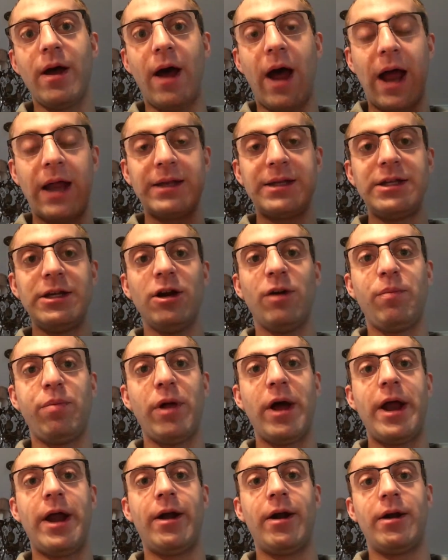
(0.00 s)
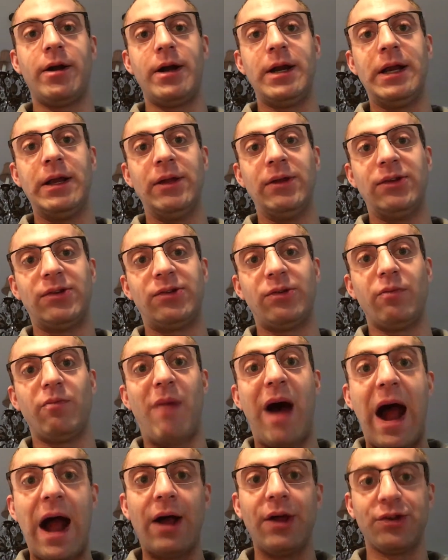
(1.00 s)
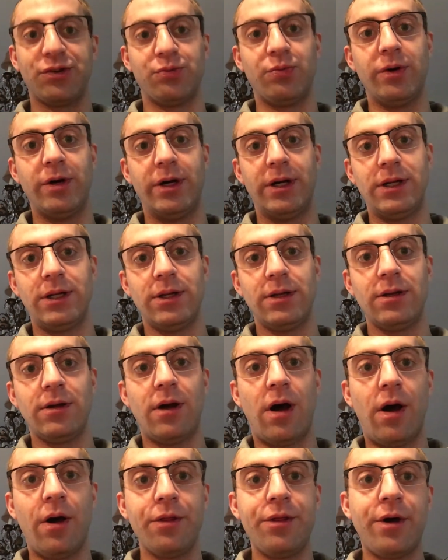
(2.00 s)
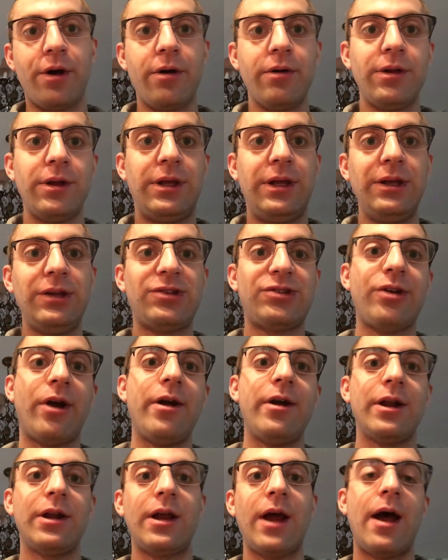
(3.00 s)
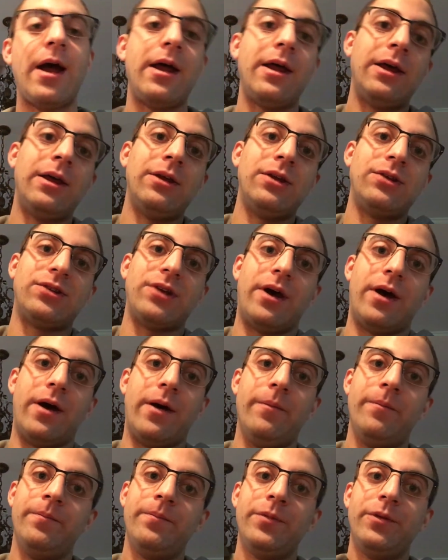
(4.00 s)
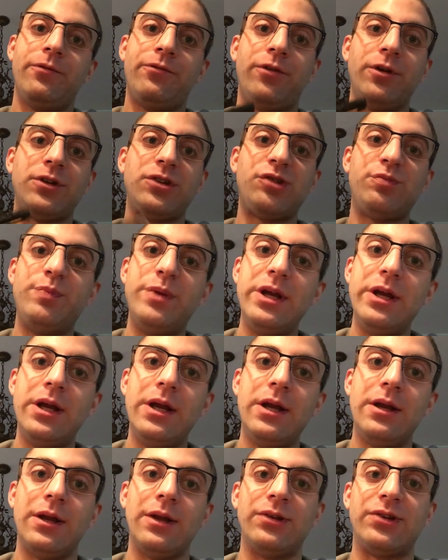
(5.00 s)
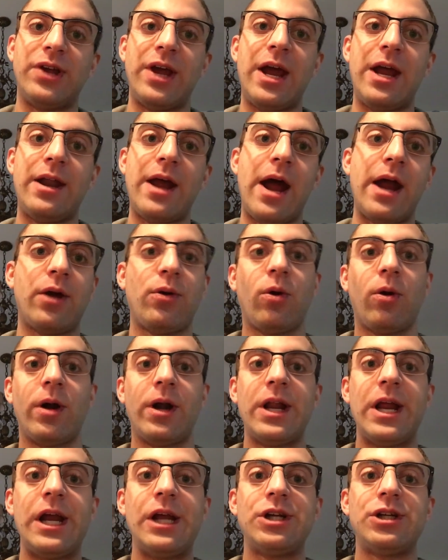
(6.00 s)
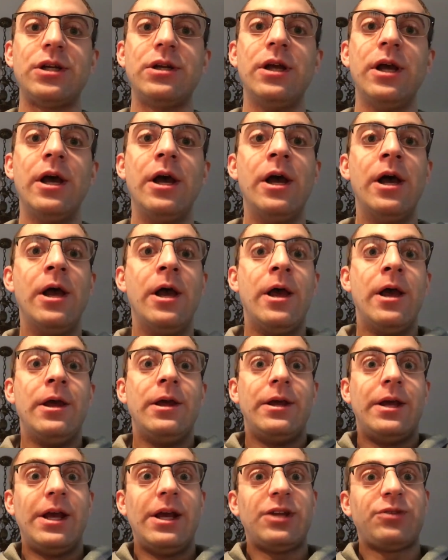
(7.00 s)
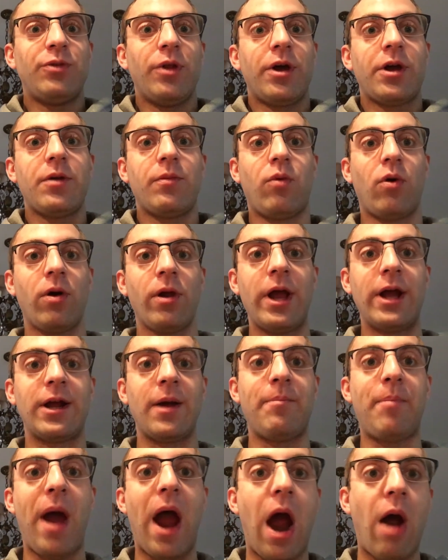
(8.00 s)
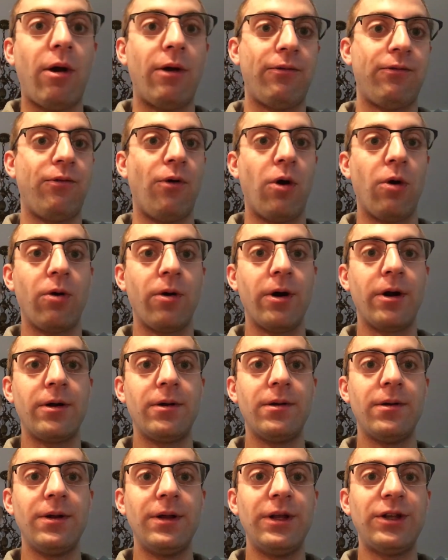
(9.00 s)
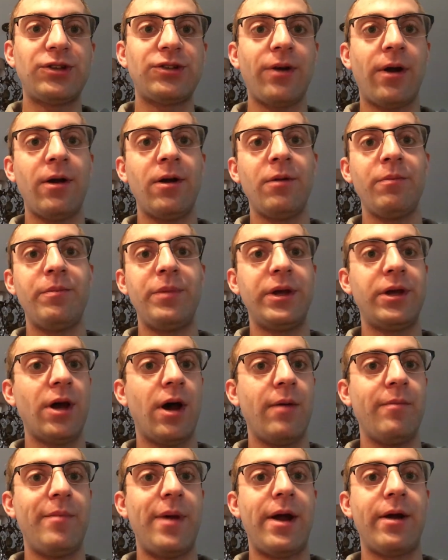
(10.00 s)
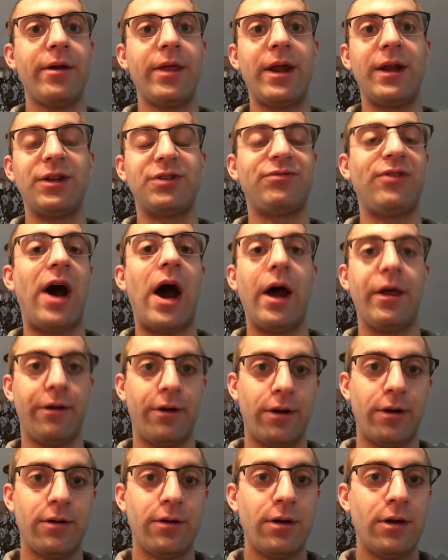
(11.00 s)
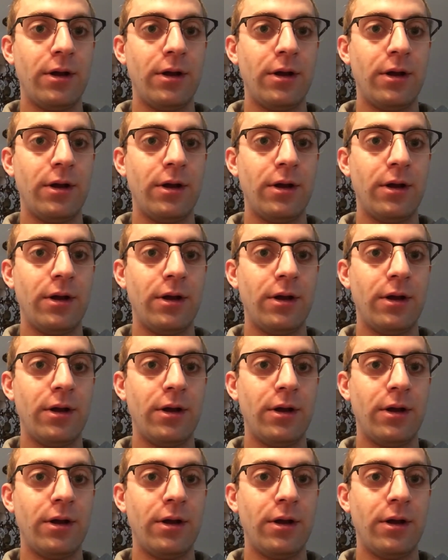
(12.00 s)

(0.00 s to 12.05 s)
ideal player is Miles Wood. Although he's starting to get his foot speed, his head-eye coordination, he's looking more like a power forward. He's starting to become better than his father.